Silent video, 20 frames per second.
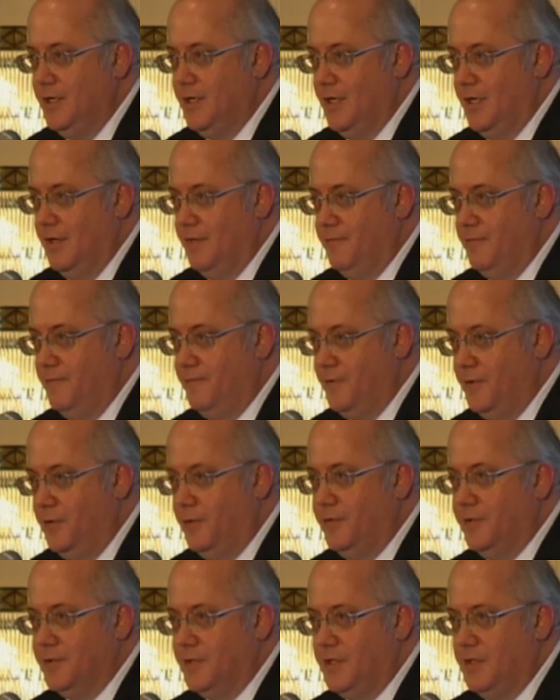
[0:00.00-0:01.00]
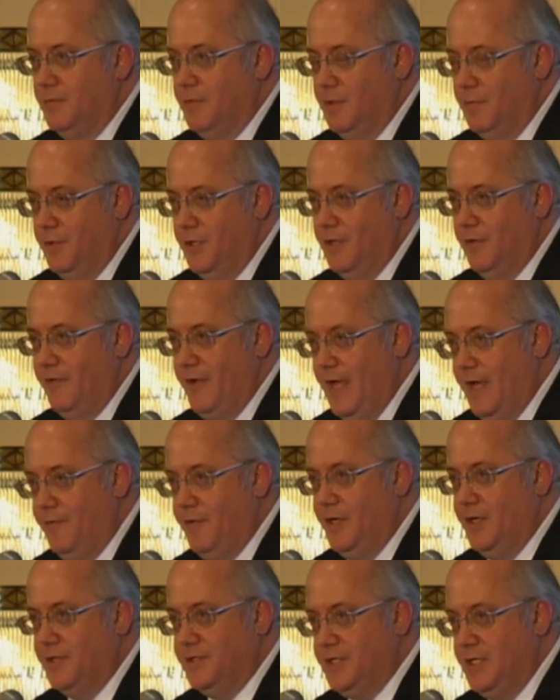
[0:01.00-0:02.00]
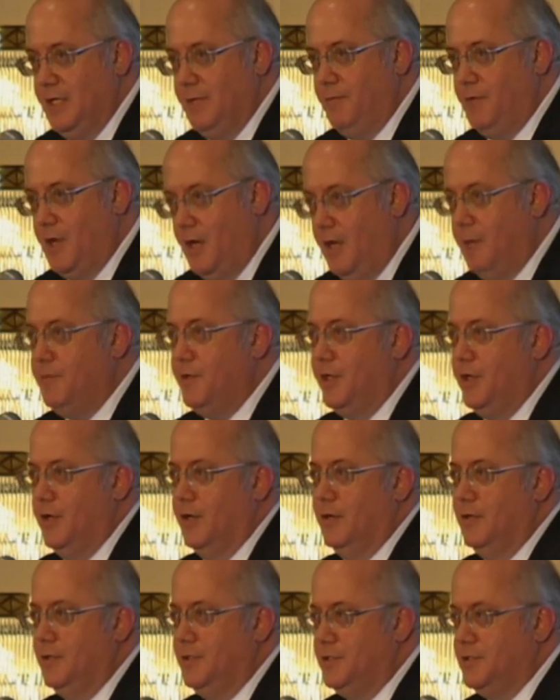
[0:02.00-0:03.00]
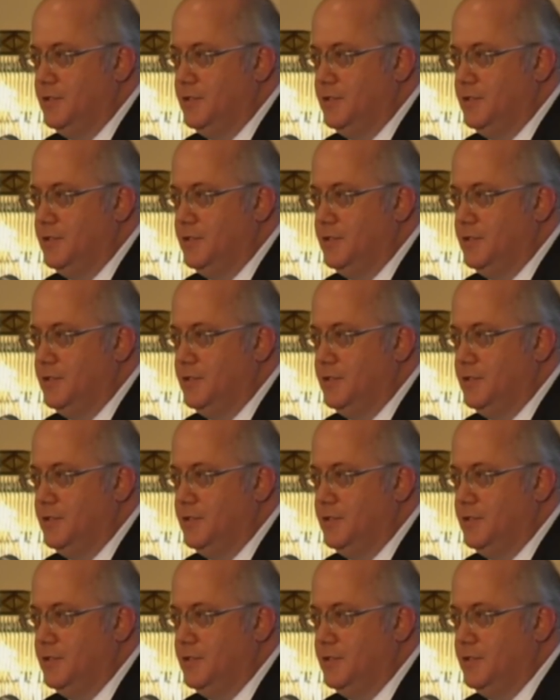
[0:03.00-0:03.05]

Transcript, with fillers: uh, fulfill the commitment of having a team come here